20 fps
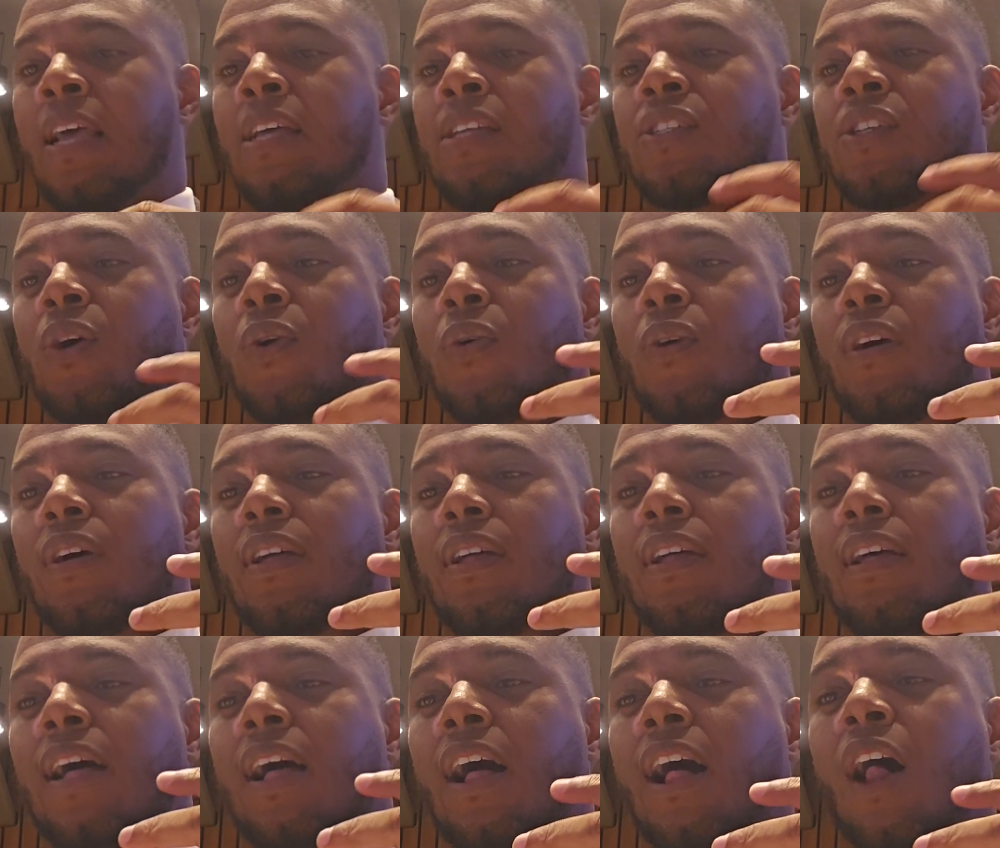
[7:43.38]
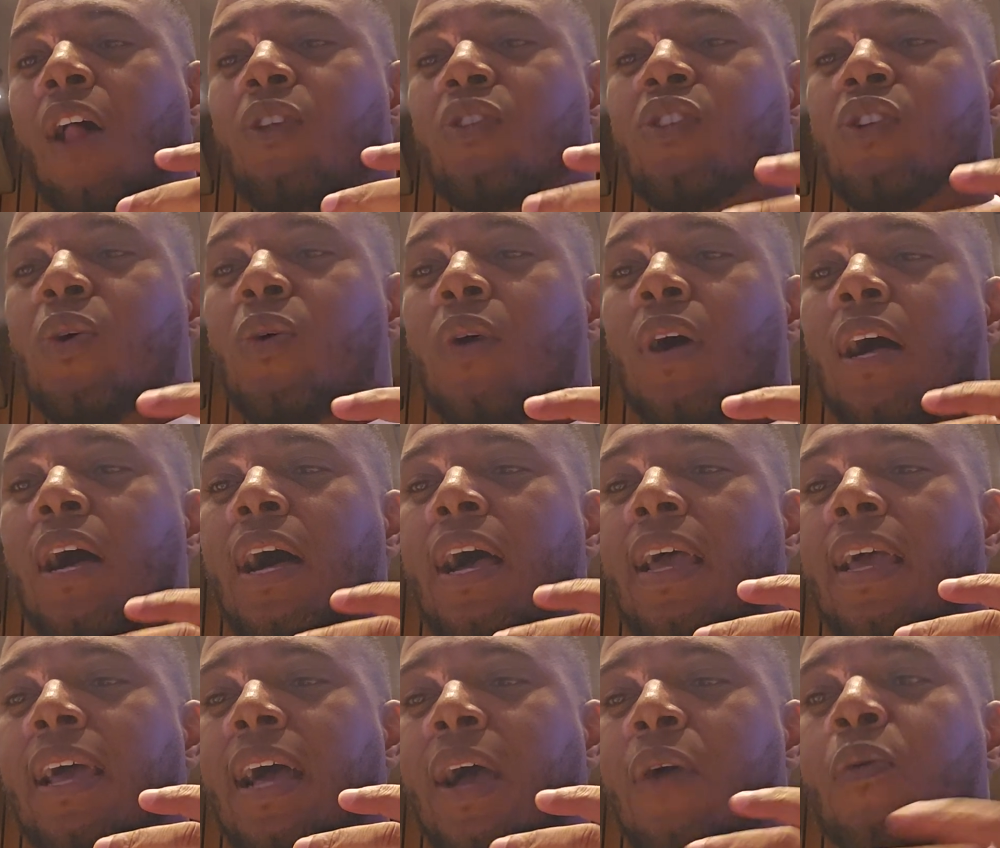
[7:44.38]
so also
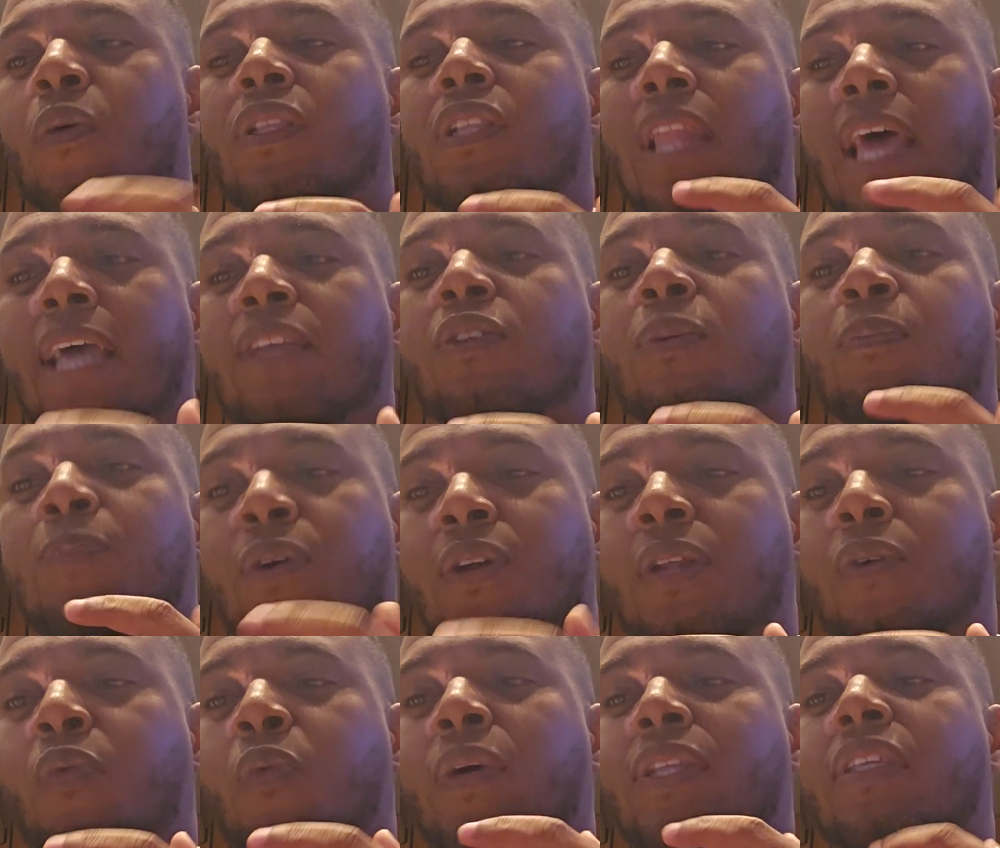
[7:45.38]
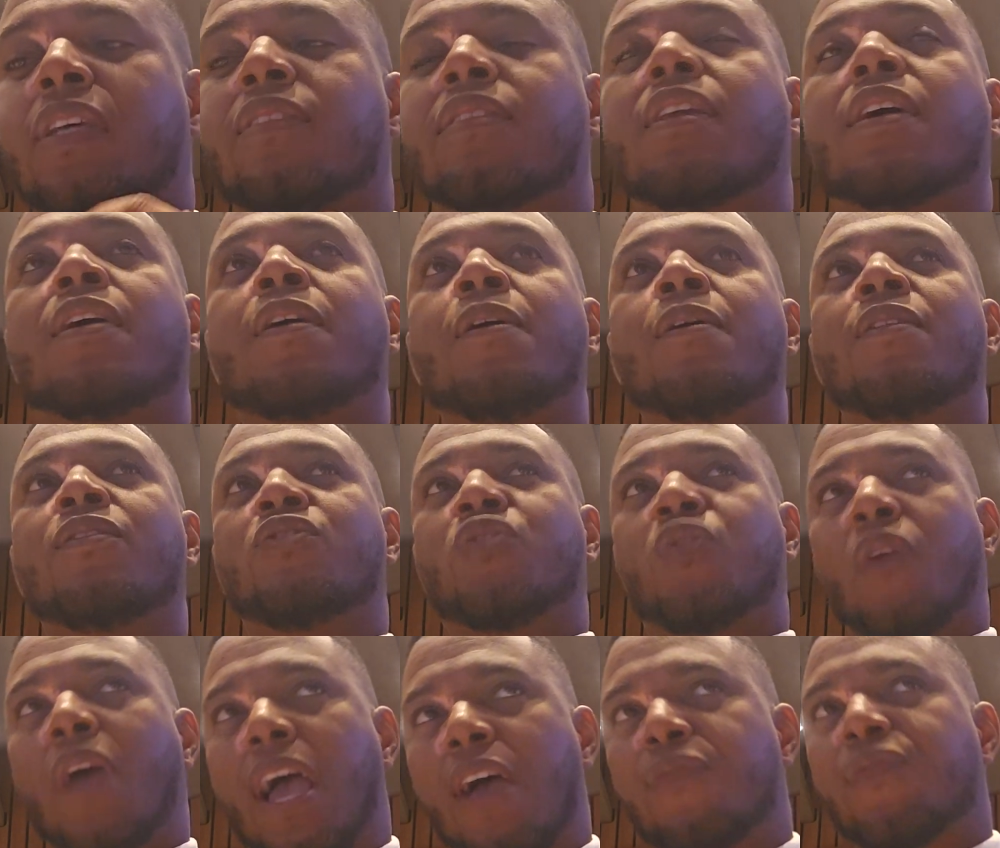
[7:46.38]
I would like to put within the
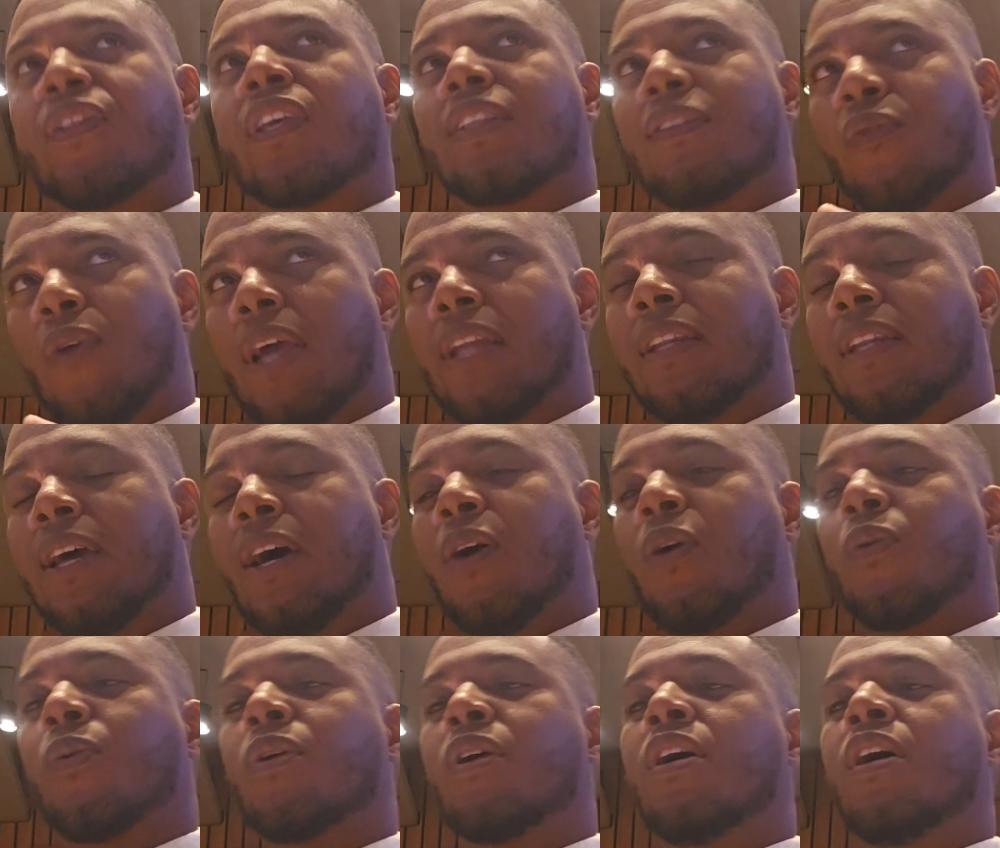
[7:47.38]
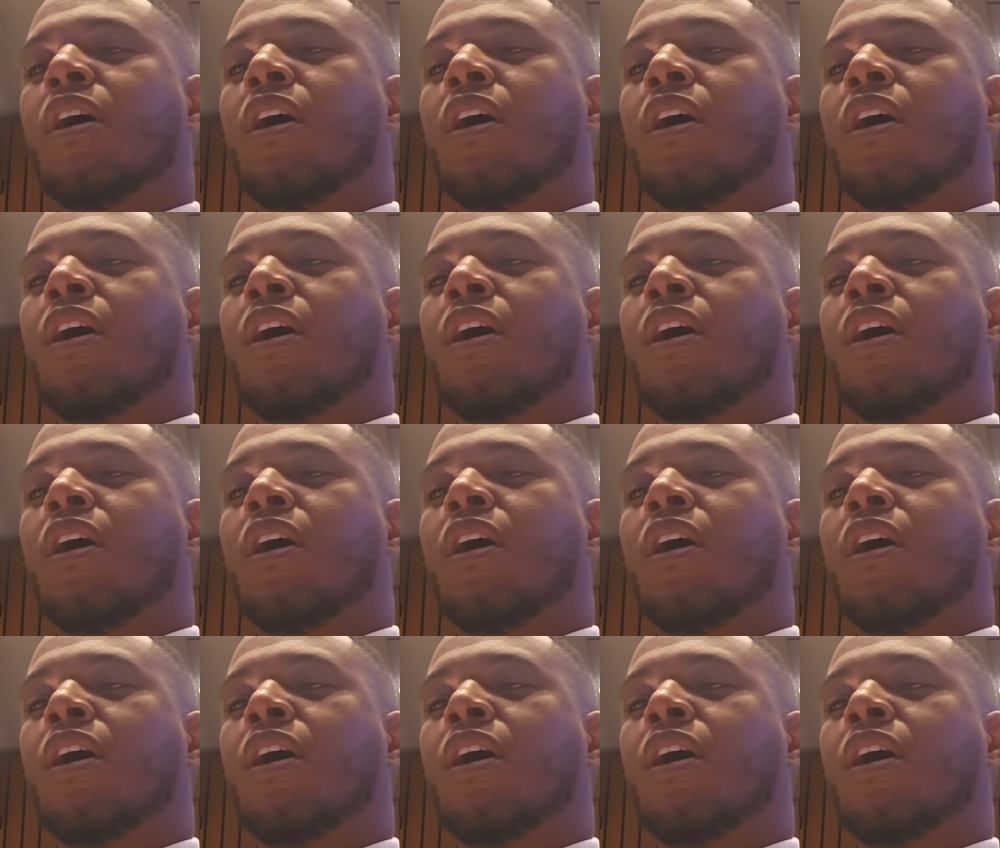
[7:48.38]
drafting right now